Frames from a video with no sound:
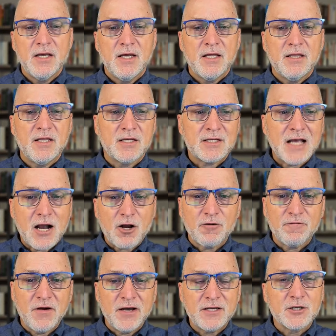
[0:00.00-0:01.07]
The
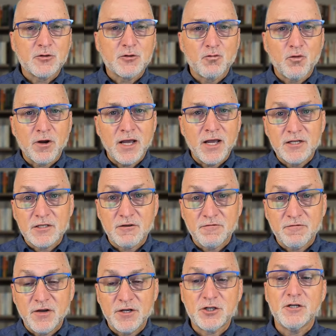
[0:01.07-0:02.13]
sacrifices were
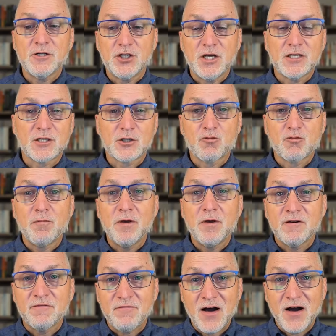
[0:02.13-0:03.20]
insufficient. Jesus will be
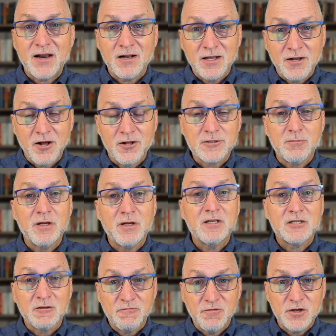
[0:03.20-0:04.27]
the final and ultimate
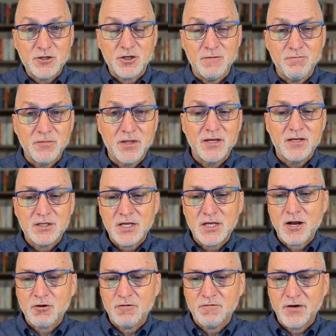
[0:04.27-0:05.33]
sufficient
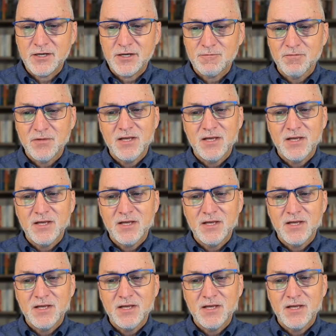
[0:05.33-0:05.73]
sacrifice.